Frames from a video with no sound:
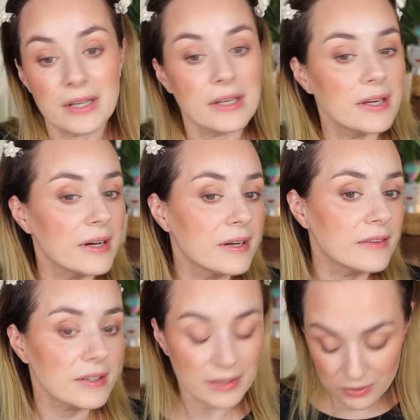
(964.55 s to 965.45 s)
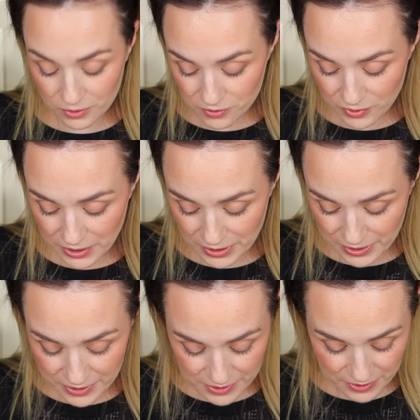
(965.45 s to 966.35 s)
Yeah, I think that looks really
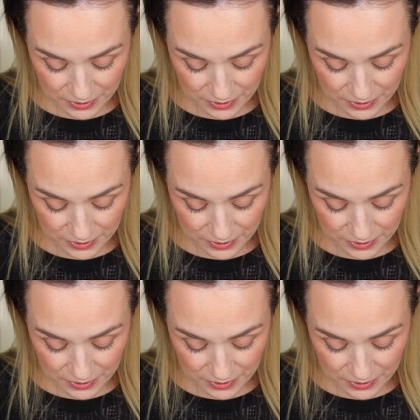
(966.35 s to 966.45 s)
nice.